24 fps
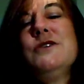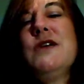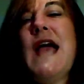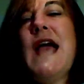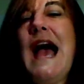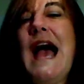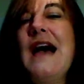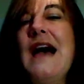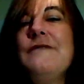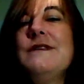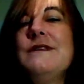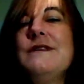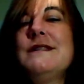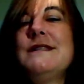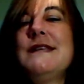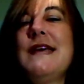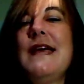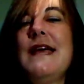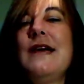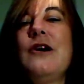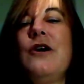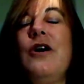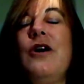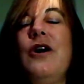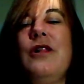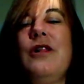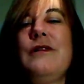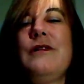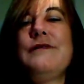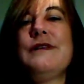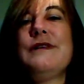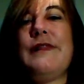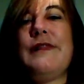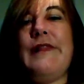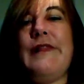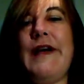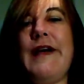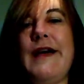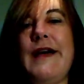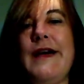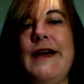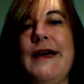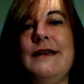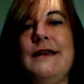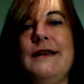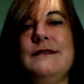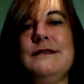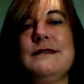So you have to take all of the
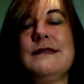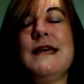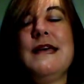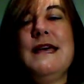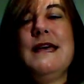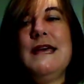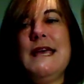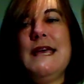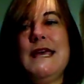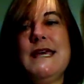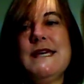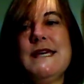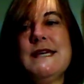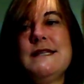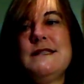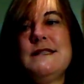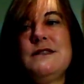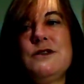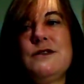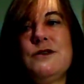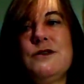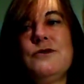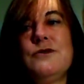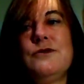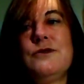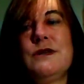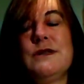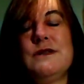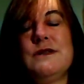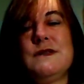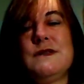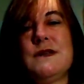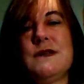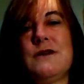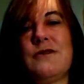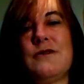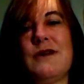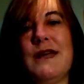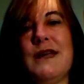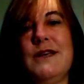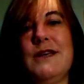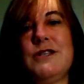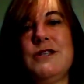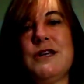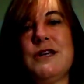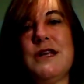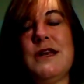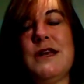lines into
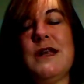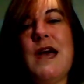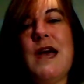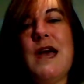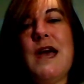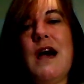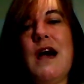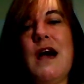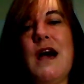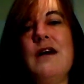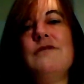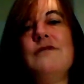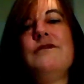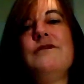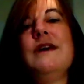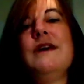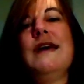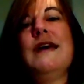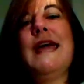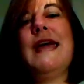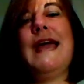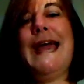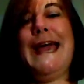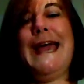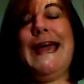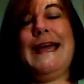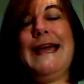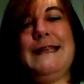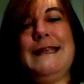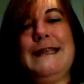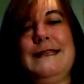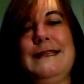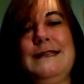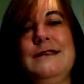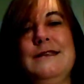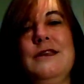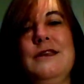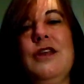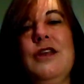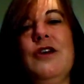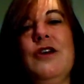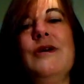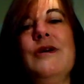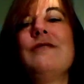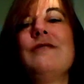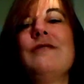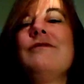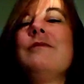consideration of the hand, you
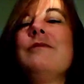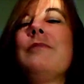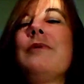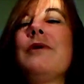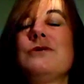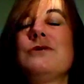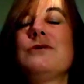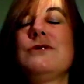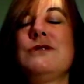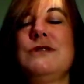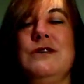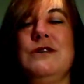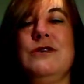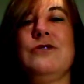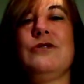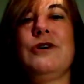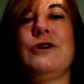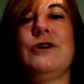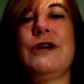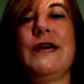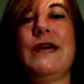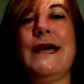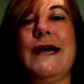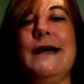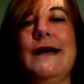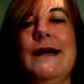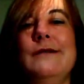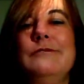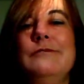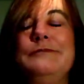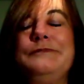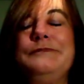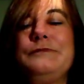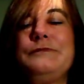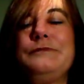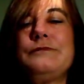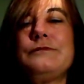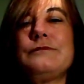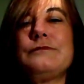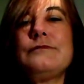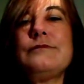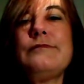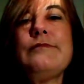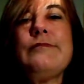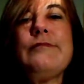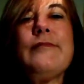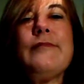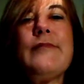know, and of the person you're looking at
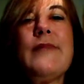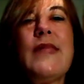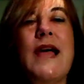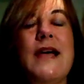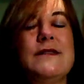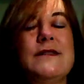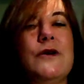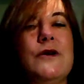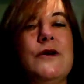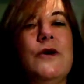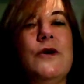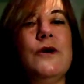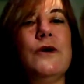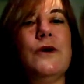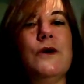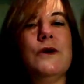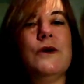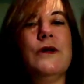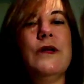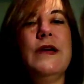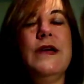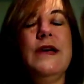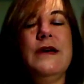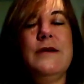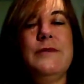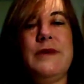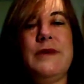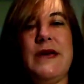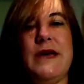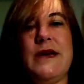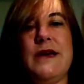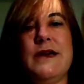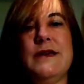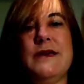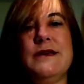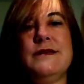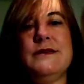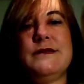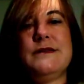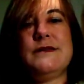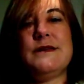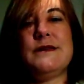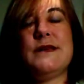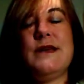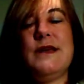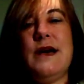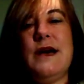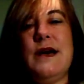as a whole, because
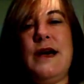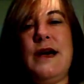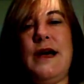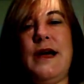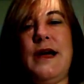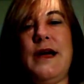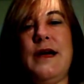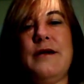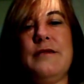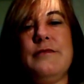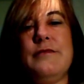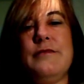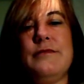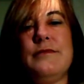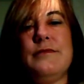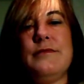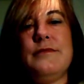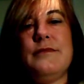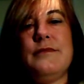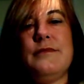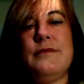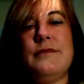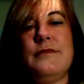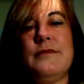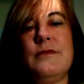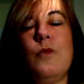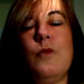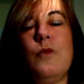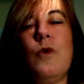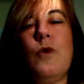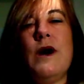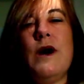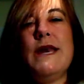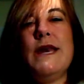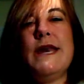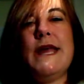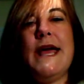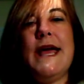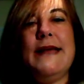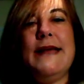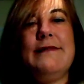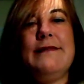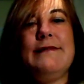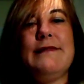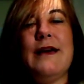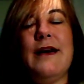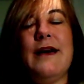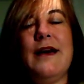one
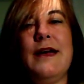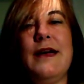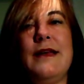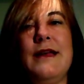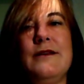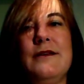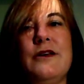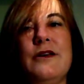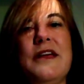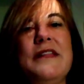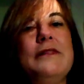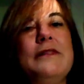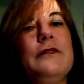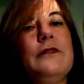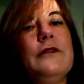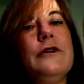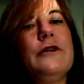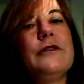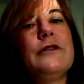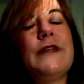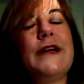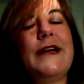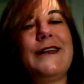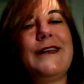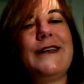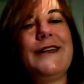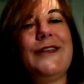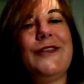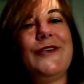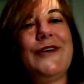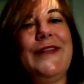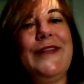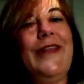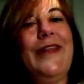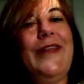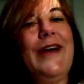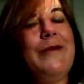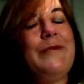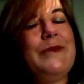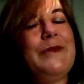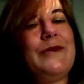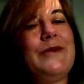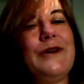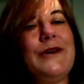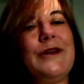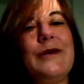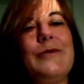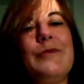headline can look like another headline,
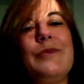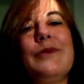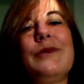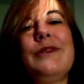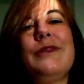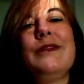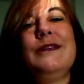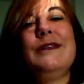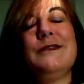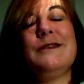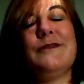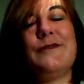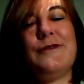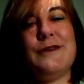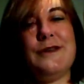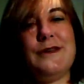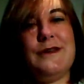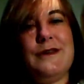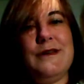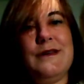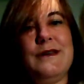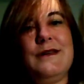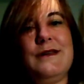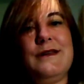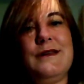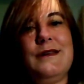but they're on a completely different,